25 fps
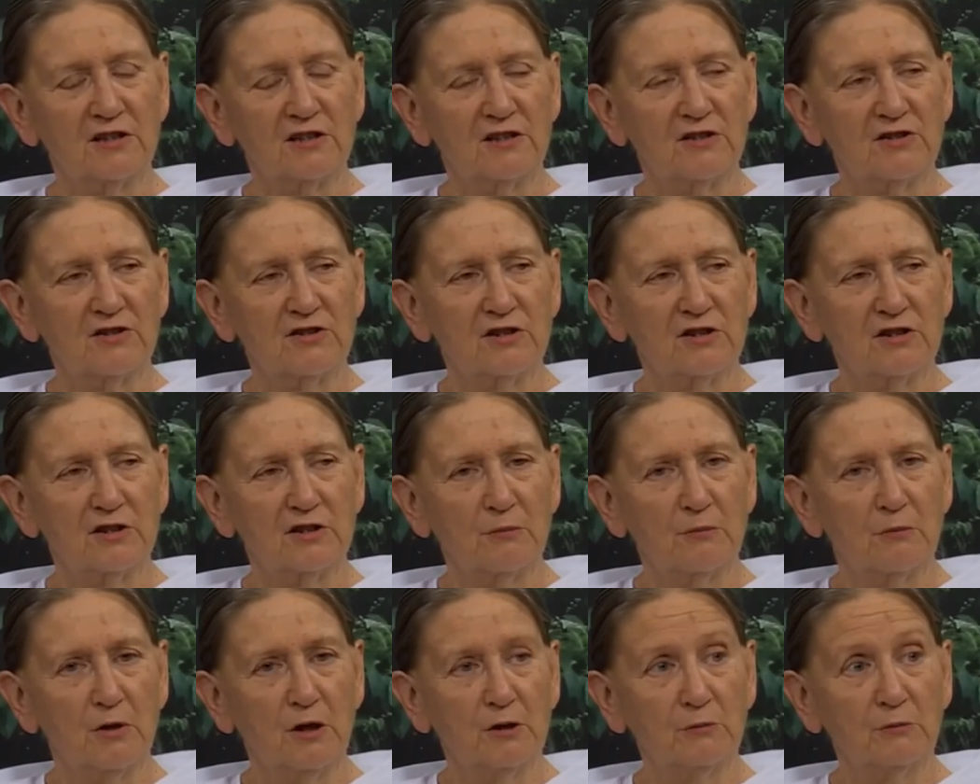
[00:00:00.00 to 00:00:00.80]
is this a
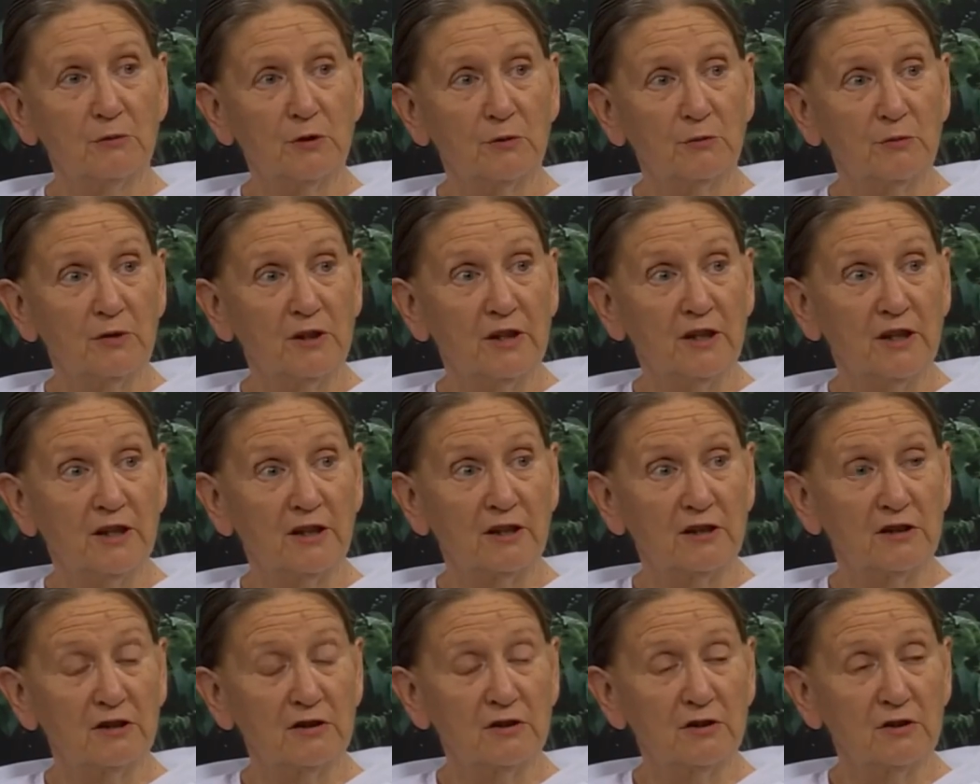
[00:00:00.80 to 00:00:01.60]
moment where I
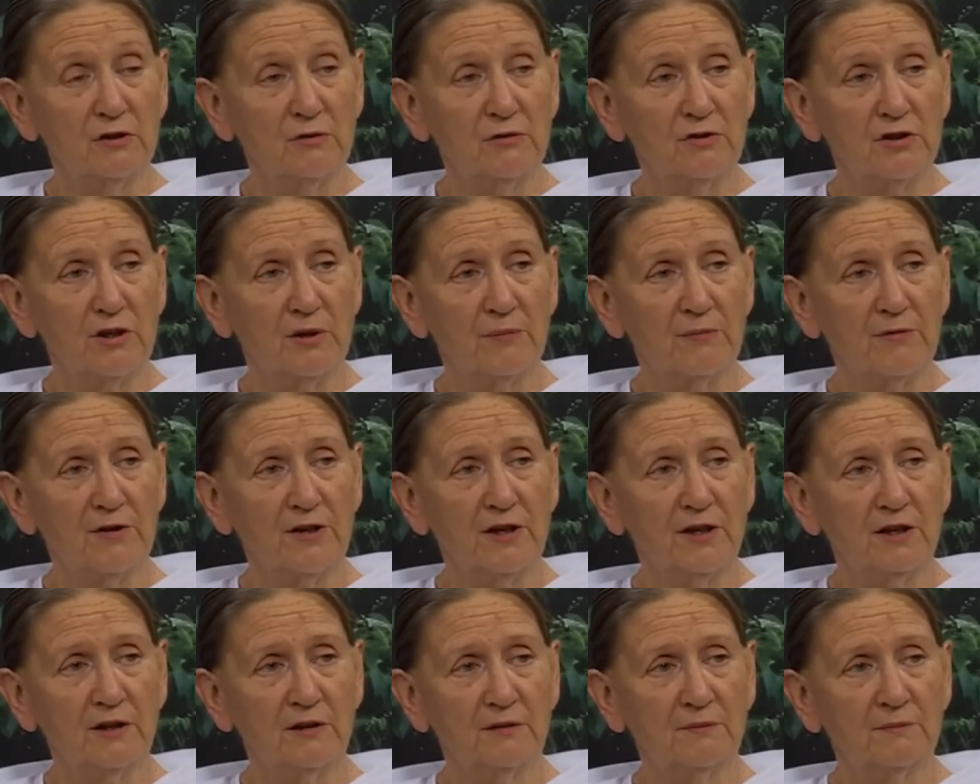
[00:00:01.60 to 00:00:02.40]
can do
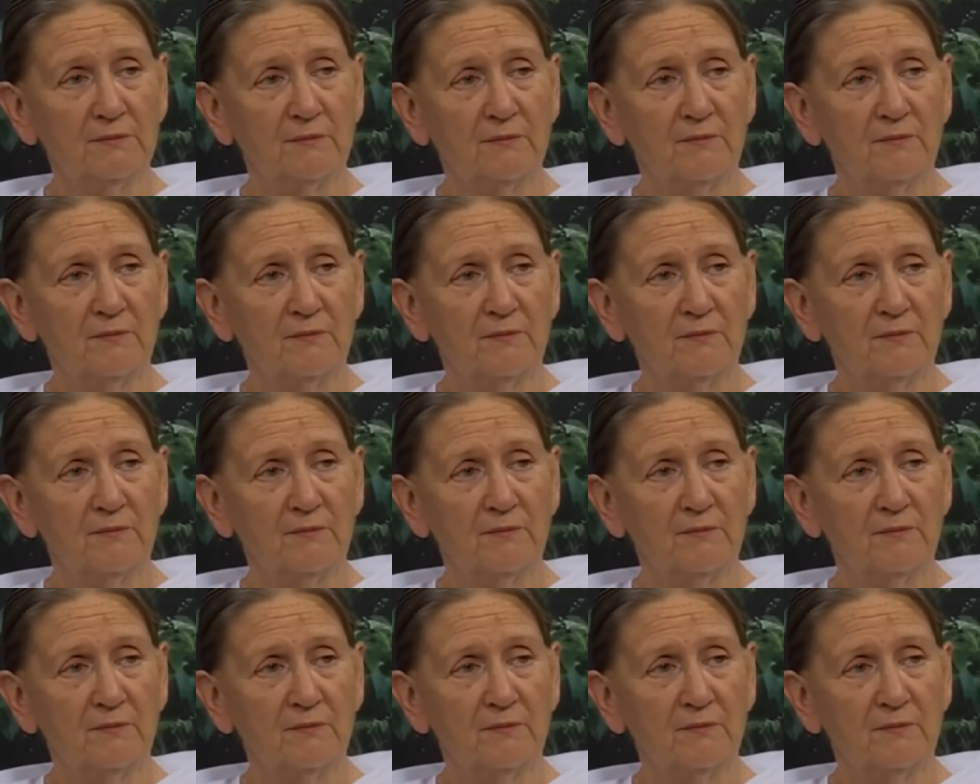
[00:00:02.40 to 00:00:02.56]
something,